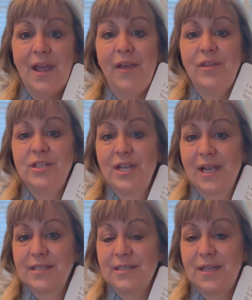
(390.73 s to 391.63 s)
And then
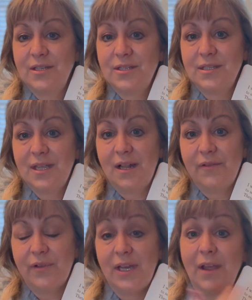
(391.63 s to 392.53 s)
Jackson touches the
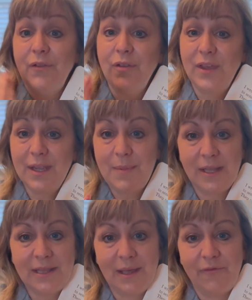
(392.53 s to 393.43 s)
elephant. Now, if you think
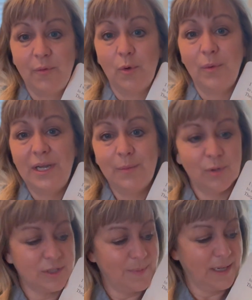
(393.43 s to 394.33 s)
about that from a reading
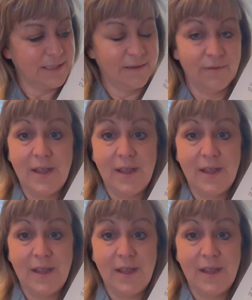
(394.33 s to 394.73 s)
perspective,